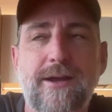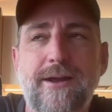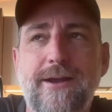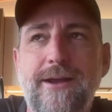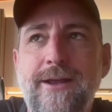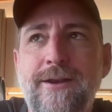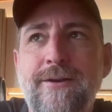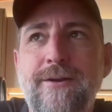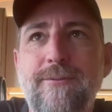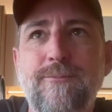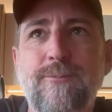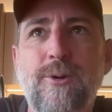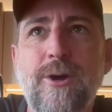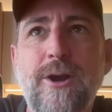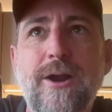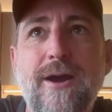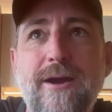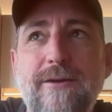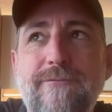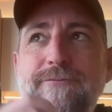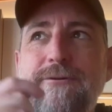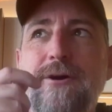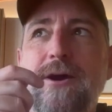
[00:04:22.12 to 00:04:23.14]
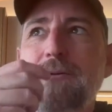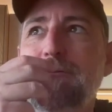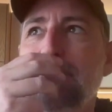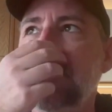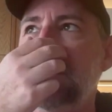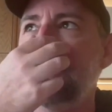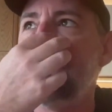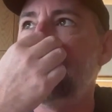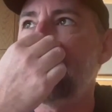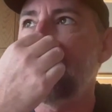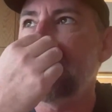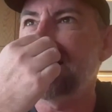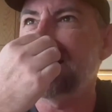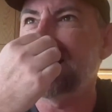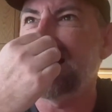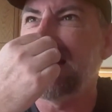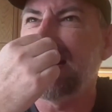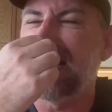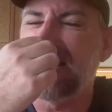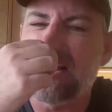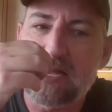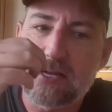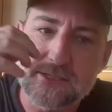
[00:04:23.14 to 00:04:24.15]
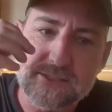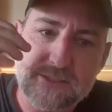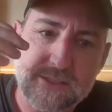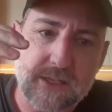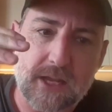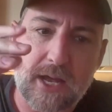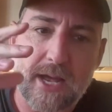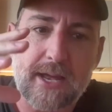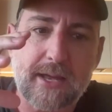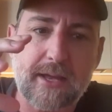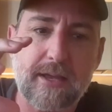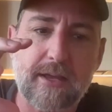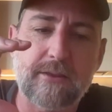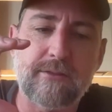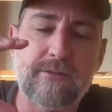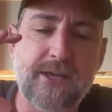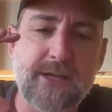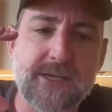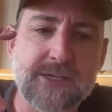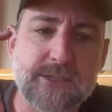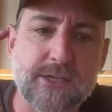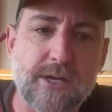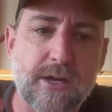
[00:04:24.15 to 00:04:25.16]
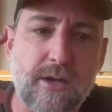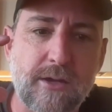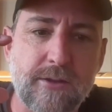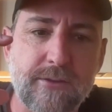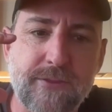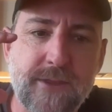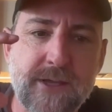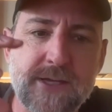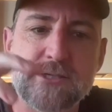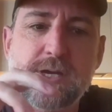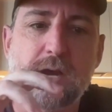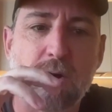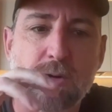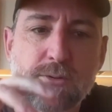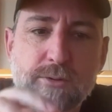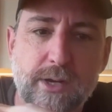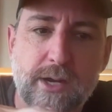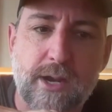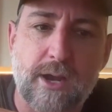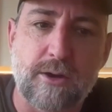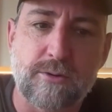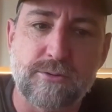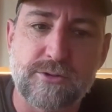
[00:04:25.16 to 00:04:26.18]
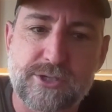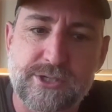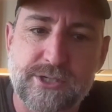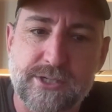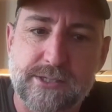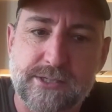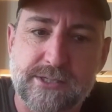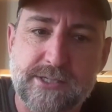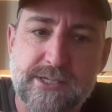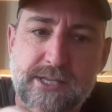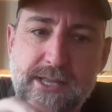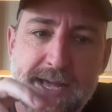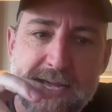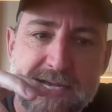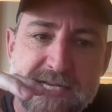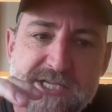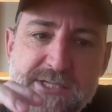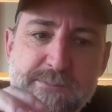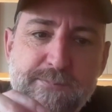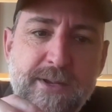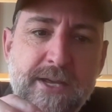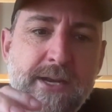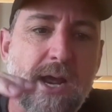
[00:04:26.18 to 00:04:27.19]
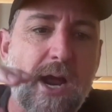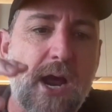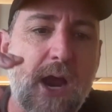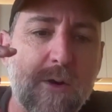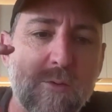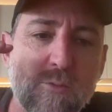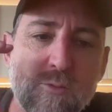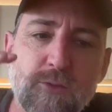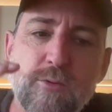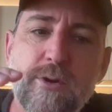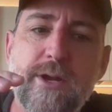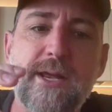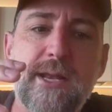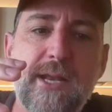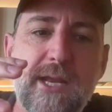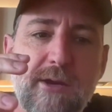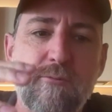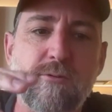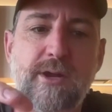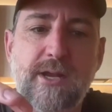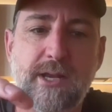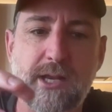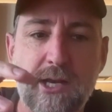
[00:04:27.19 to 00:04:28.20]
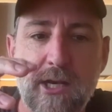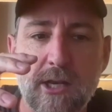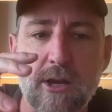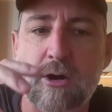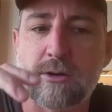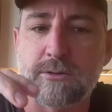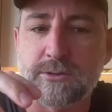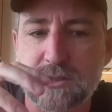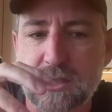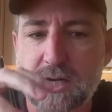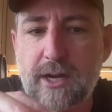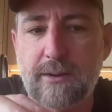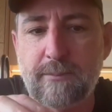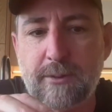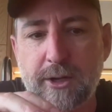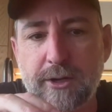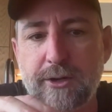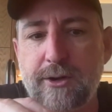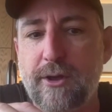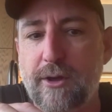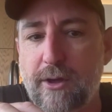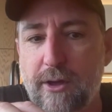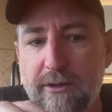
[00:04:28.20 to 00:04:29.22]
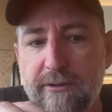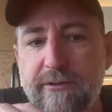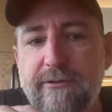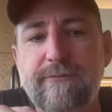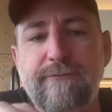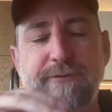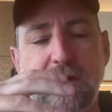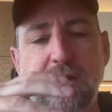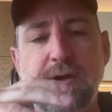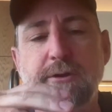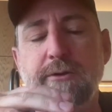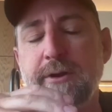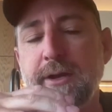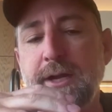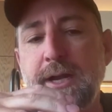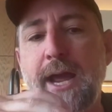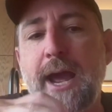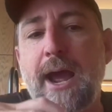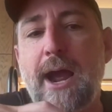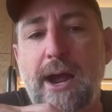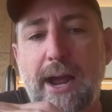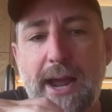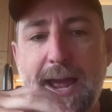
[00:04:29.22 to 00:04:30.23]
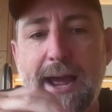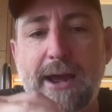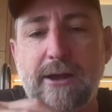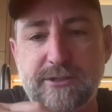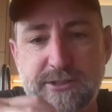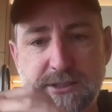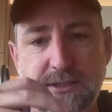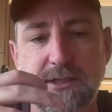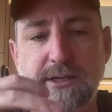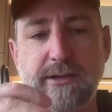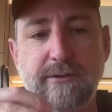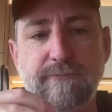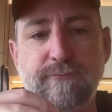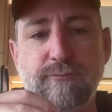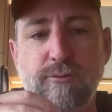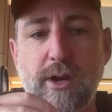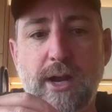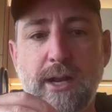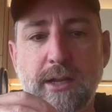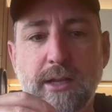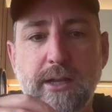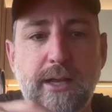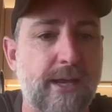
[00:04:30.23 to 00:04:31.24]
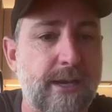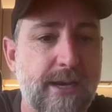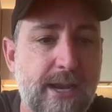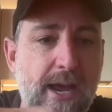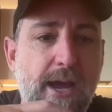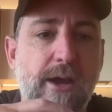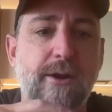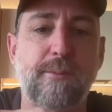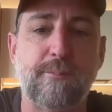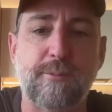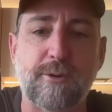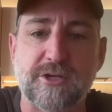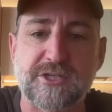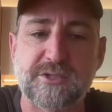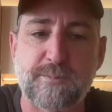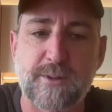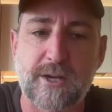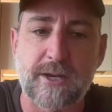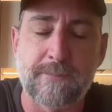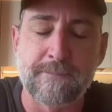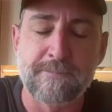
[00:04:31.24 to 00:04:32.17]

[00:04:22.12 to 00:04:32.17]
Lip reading: And what I find really fascinating is like these older cultures, they spent a really, really long time on Earth figuring out how to live well and how to prosper.